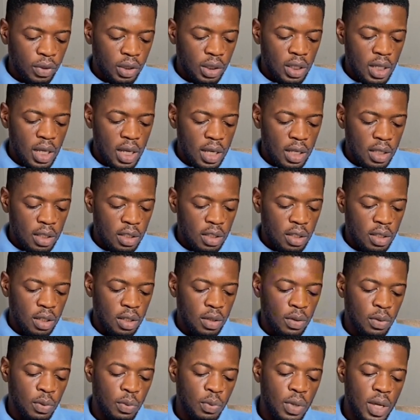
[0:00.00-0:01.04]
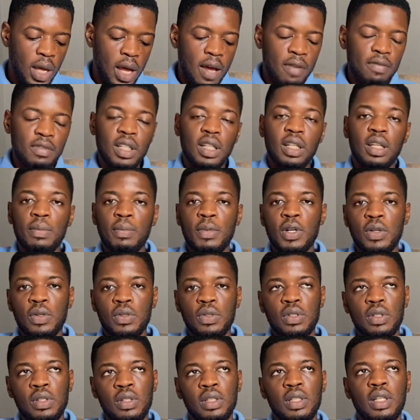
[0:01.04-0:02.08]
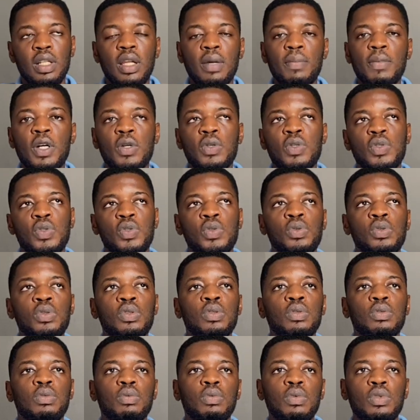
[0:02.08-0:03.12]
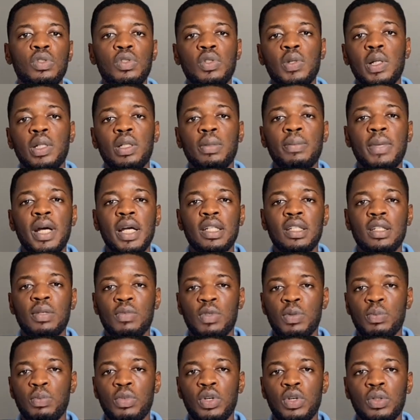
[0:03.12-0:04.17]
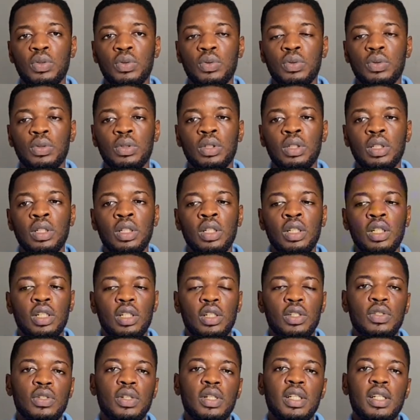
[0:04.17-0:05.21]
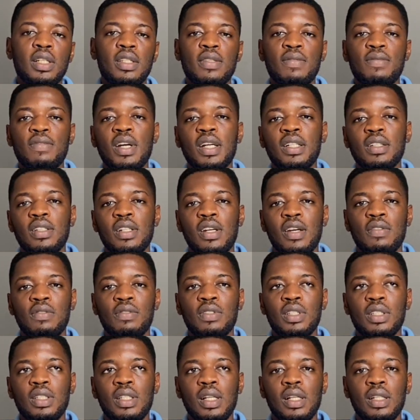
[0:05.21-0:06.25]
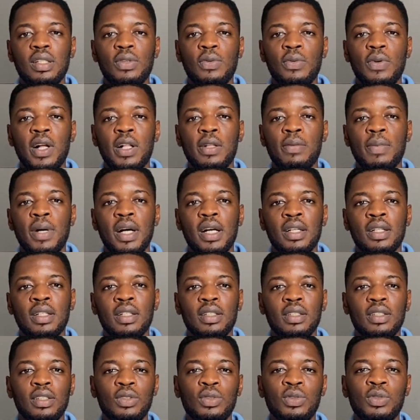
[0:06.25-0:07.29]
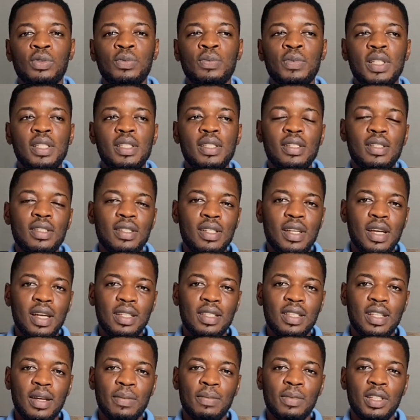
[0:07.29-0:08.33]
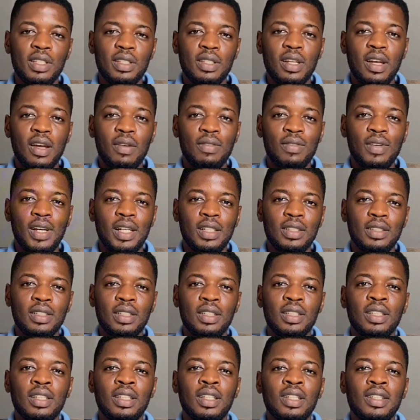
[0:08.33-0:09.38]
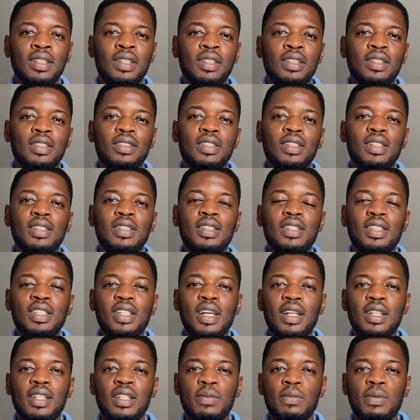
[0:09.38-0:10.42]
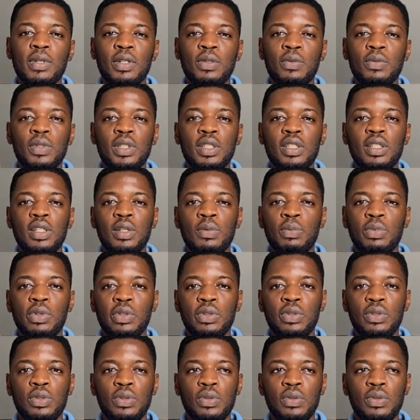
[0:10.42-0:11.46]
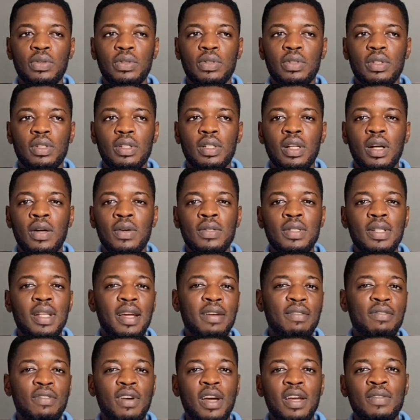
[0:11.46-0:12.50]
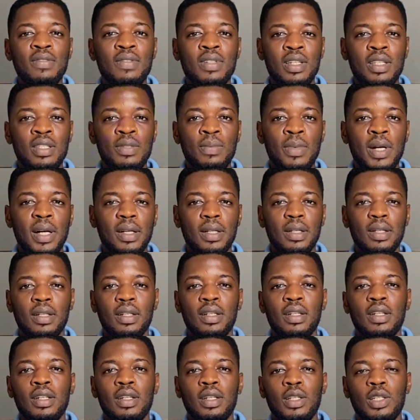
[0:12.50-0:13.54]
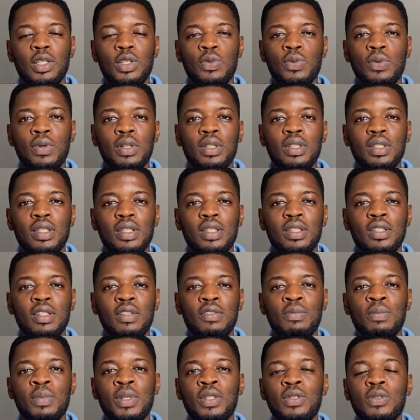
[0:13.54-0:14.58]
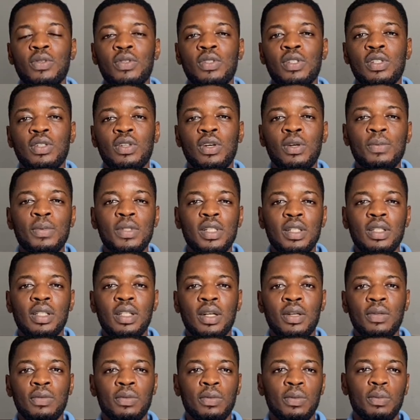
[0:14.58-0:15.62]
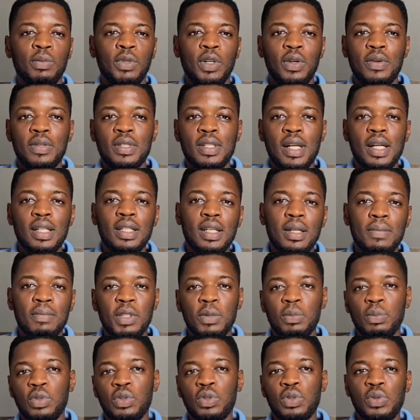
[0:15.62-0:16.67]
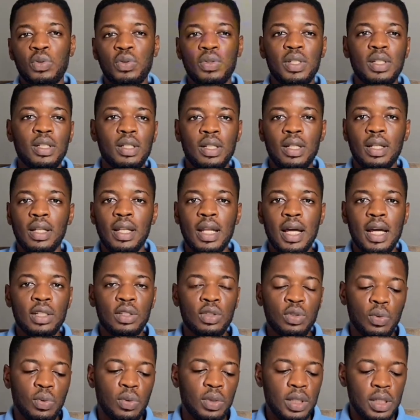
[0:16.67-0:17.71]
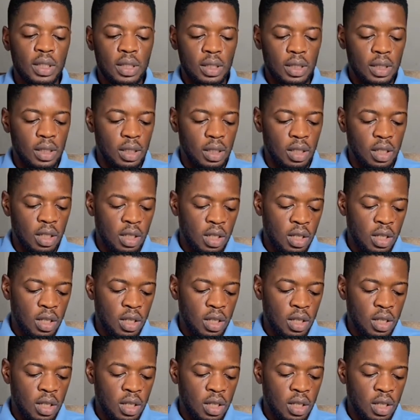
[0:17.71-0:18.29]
Then we have the labels. The labels too, we usually buy them in bundle. In short, there's a factory I visited a while back. They told me since they established that factory, the initial label which they produced, that was like 5 years back, is what they've been using up till now. Because that time they produced it in large quantity.